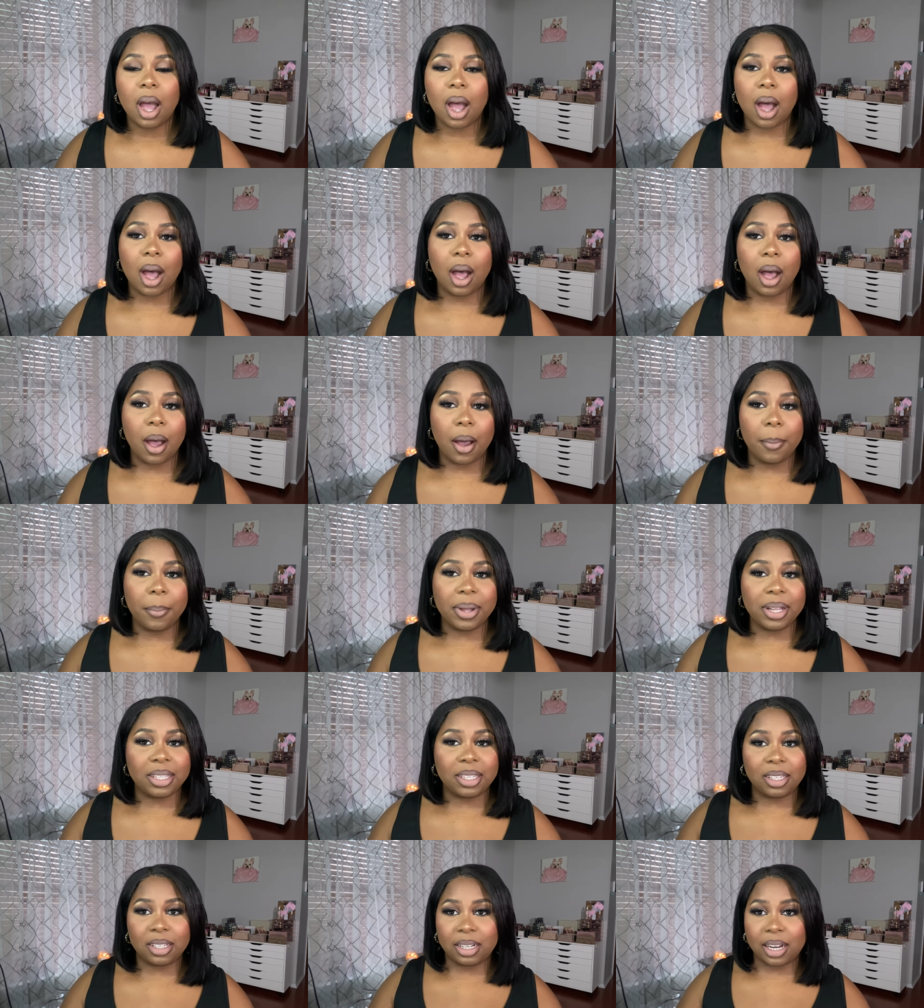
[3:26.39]
Um,
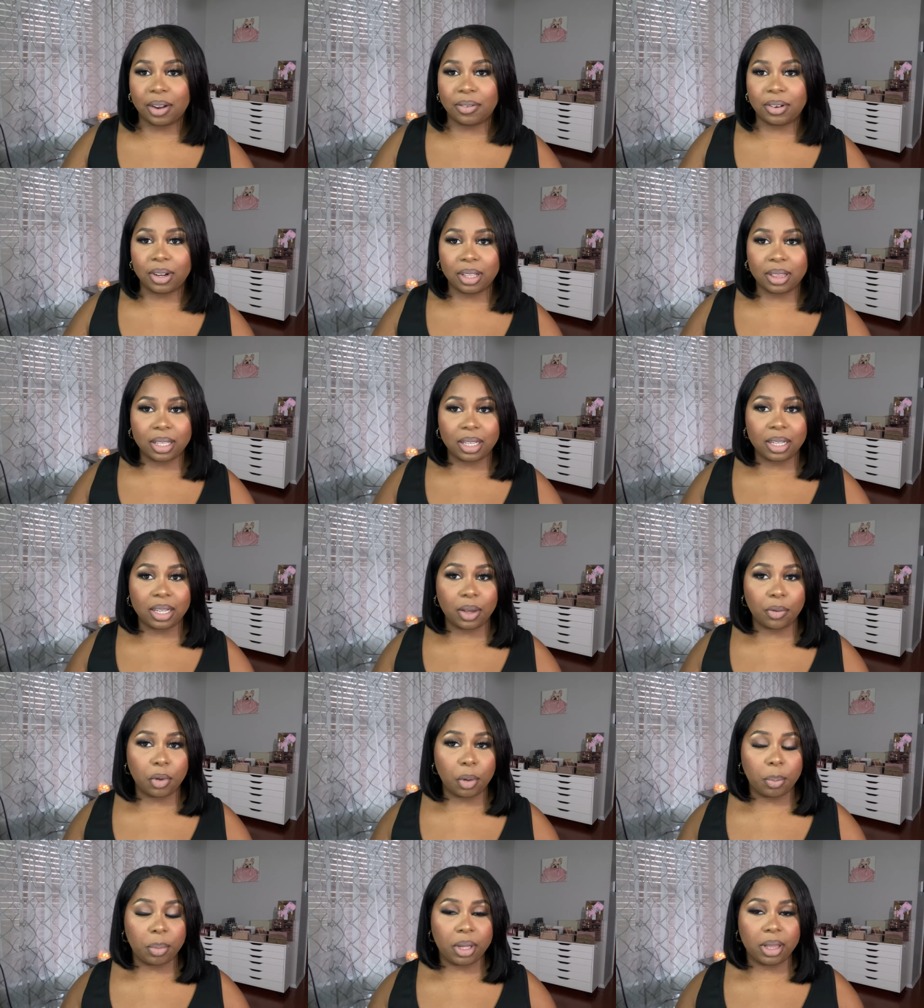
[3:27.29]
it's definitely
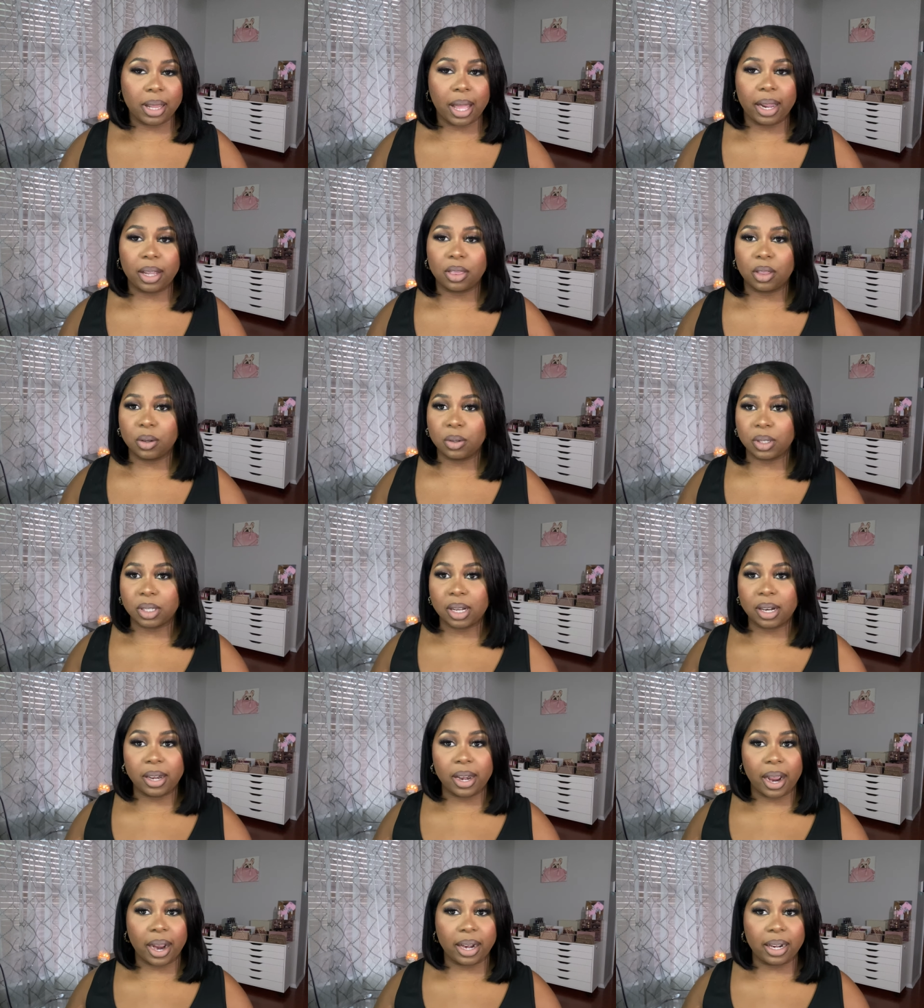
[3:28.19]
giving me like those
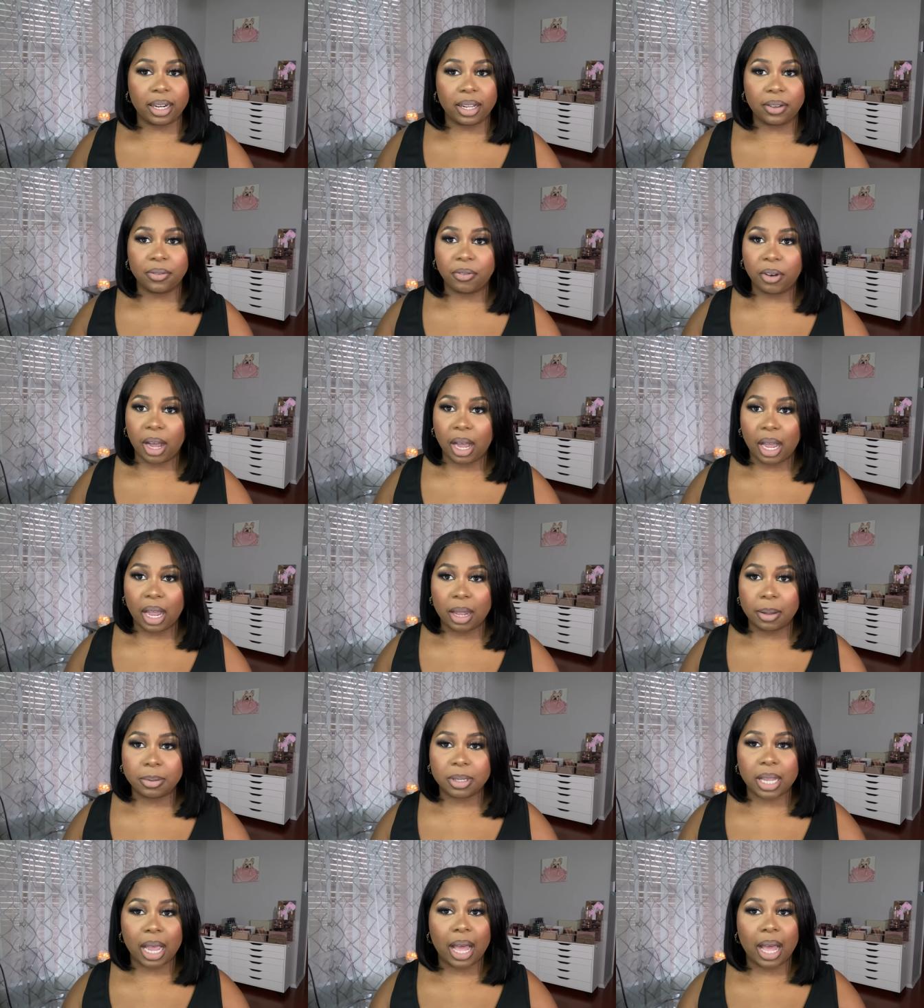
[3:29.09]
90 vibes.